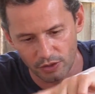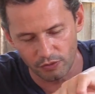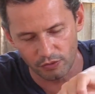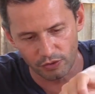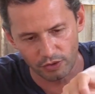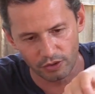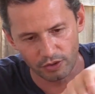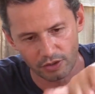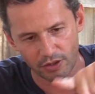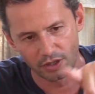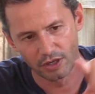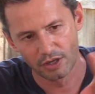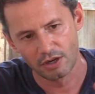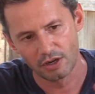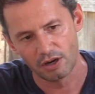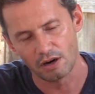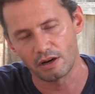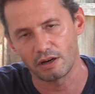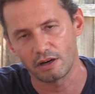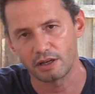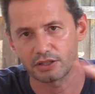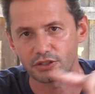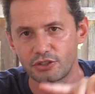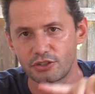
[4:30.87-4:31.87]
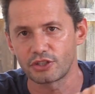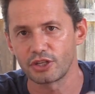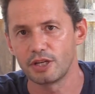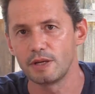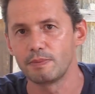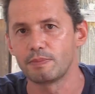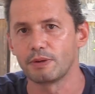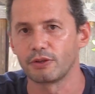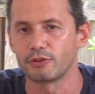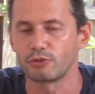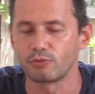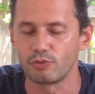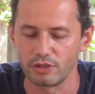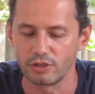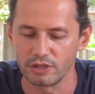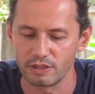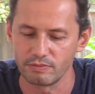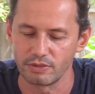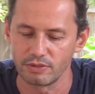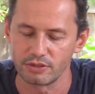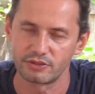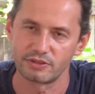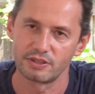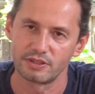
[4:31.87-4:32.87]
of a arc shape as well,
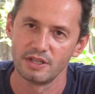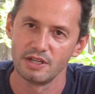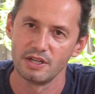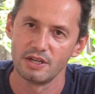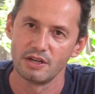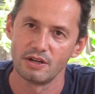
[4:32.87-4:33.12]
but